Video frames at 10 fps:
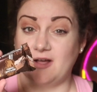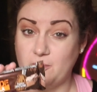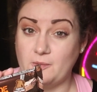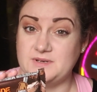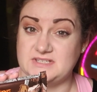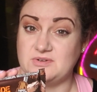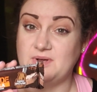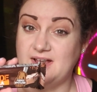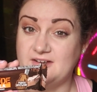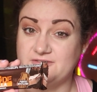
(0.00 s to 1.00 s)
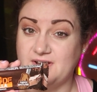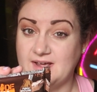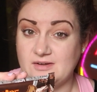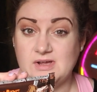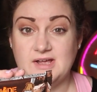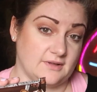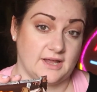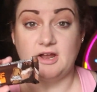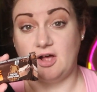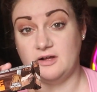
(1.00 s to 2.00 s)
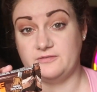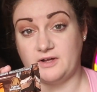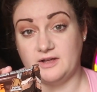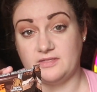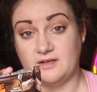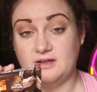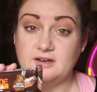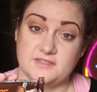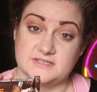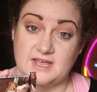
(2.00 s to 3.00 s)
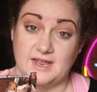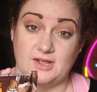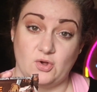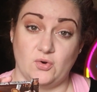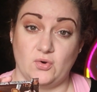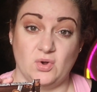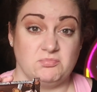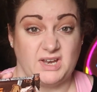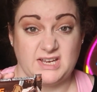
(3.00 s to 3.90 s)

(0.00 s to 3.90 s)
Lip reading: I could probably do half now and half either another day or